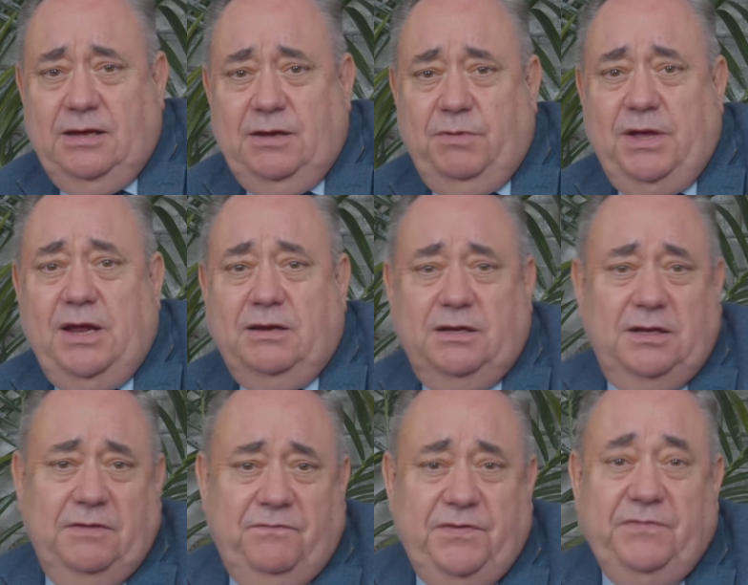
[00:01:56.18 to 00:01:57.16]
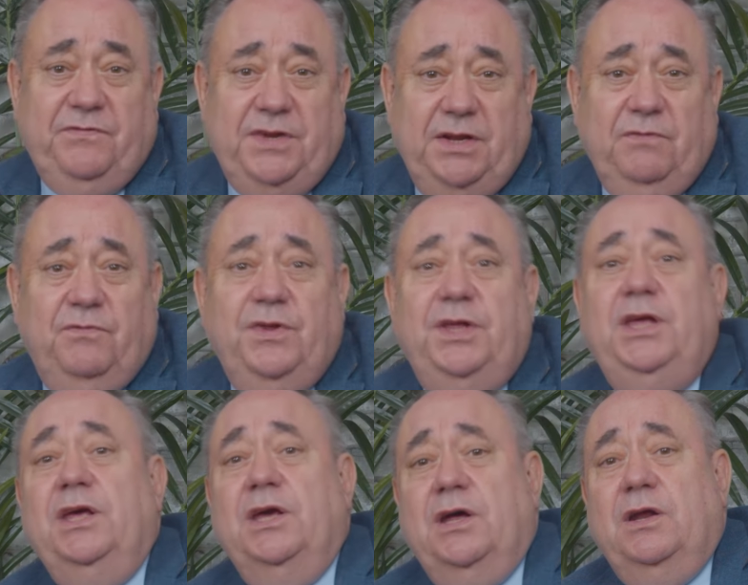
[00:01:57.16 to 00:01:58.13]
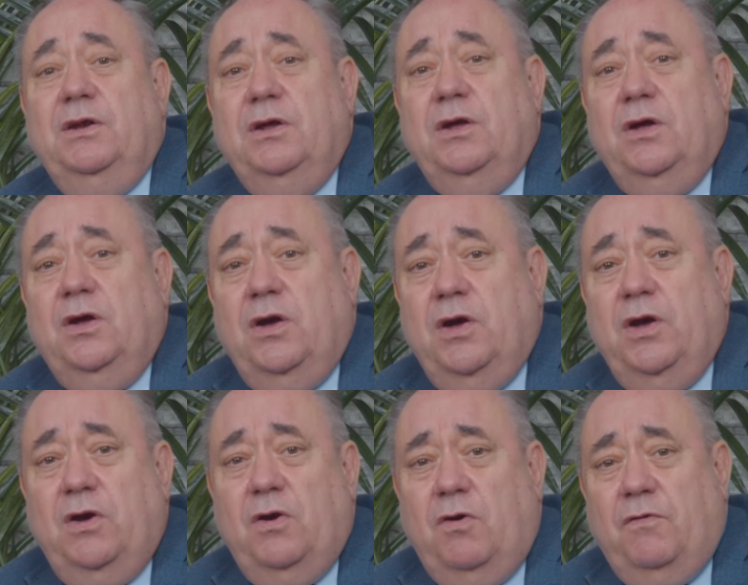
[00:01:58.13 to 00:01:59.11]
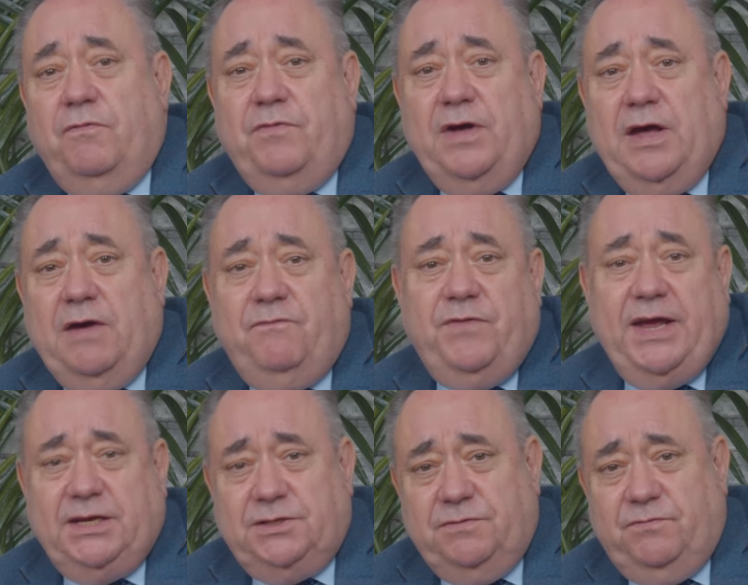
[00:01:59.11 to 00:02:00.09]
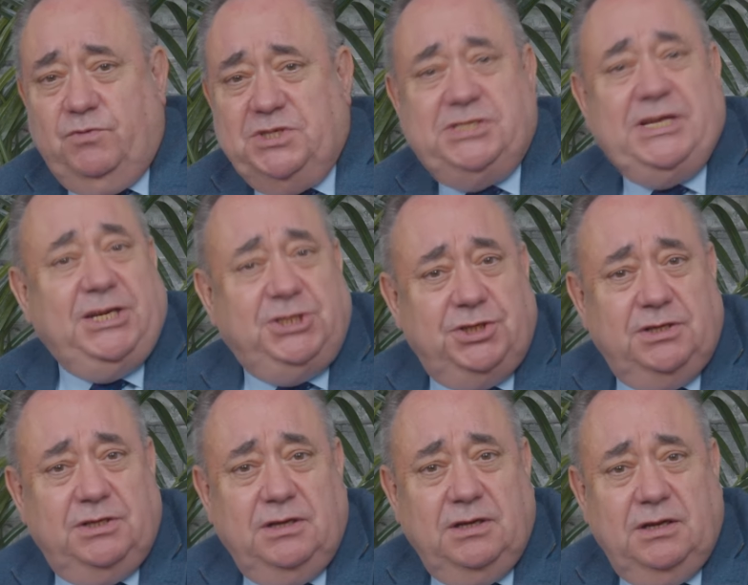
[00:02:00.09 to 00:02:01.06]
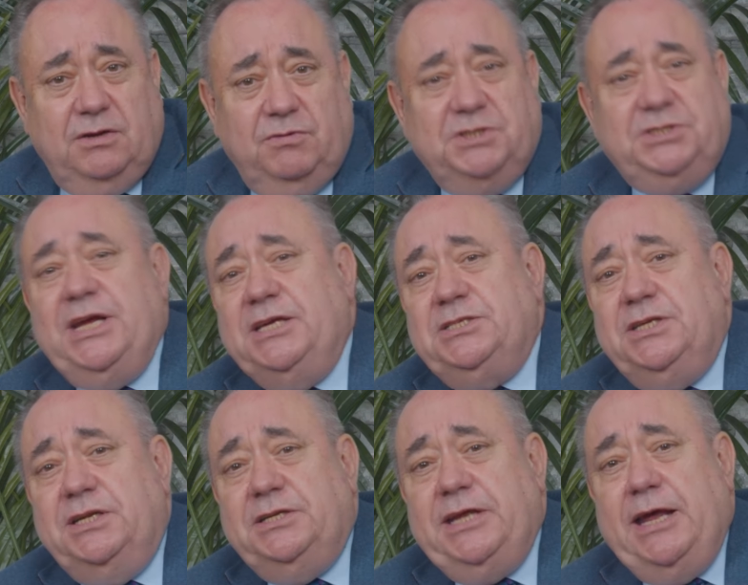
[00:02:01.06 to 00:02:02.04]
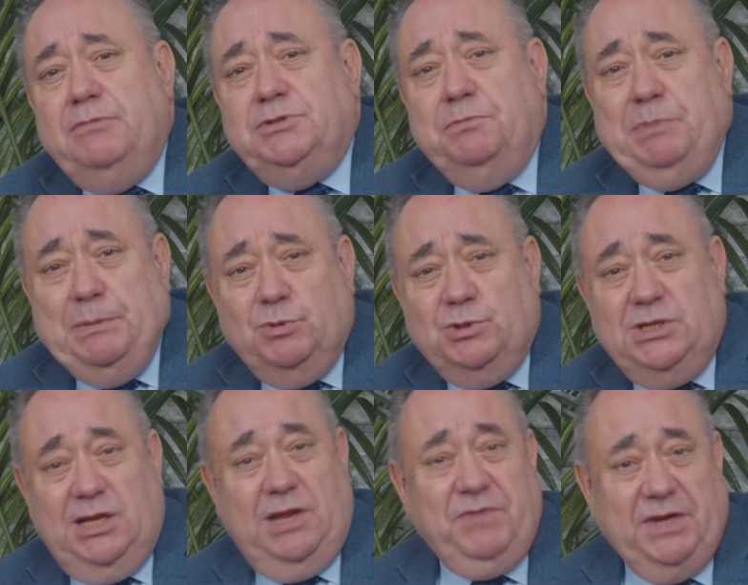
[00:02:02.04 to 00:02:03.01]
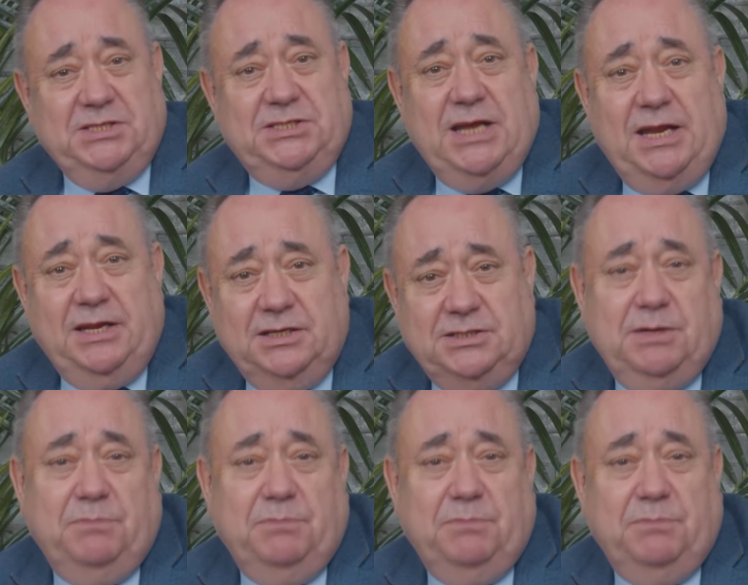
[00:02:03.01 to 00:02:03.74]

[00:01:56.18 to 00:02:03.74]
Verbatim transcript: Uh, we are in the 15th year uh, of uh, effective recession, recession in terms of people's living standards,